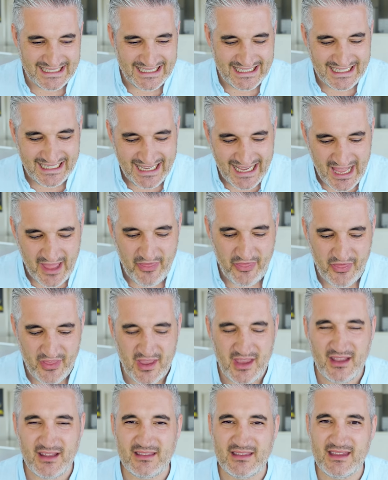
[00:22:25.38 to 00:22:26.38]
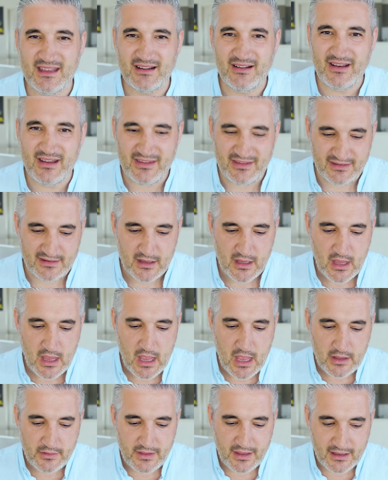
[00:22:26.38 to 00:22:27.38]
I think there is
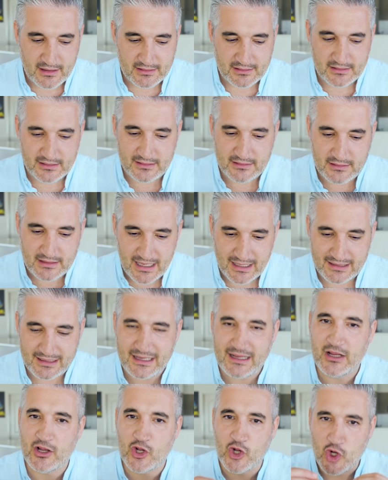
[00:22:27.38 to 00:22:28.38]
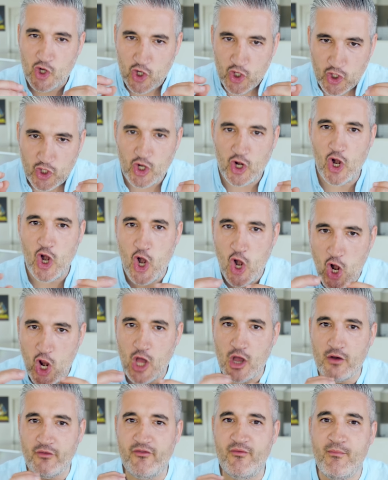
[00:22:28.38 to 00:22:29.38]
that
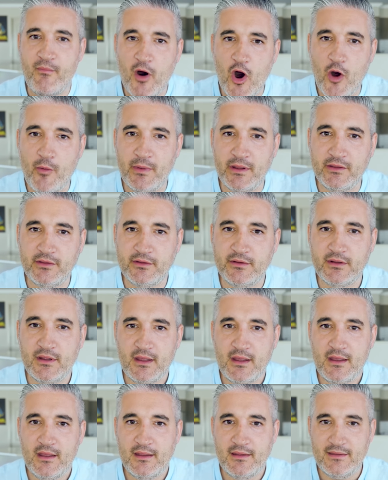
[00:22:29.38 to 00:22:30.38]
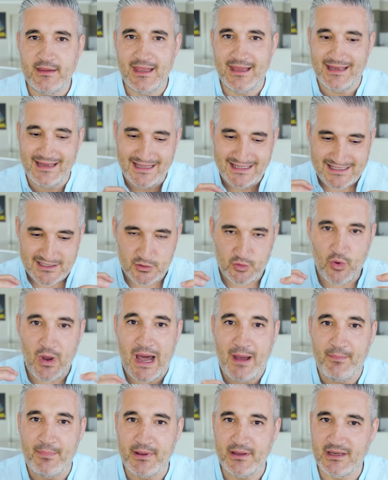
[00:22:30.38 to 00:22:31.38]
love moment that needs to
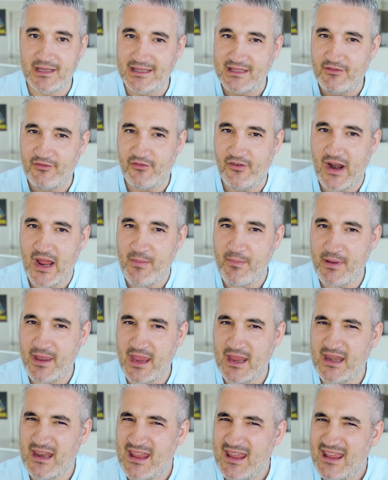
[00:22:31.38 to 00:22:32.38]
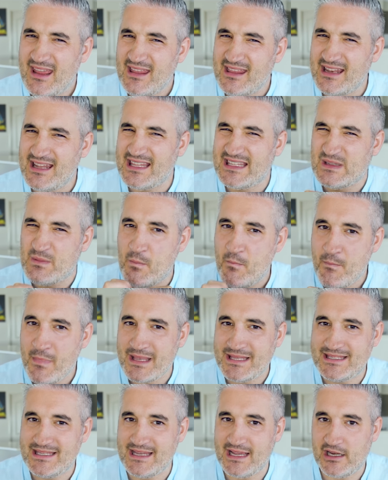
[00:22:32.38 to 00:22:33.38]
happen in the fry pan that is
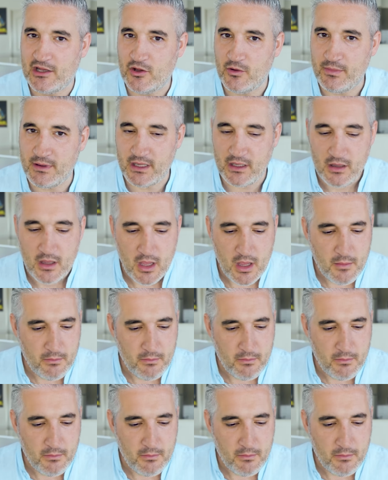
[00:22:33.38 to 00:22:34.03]
missing a little bit.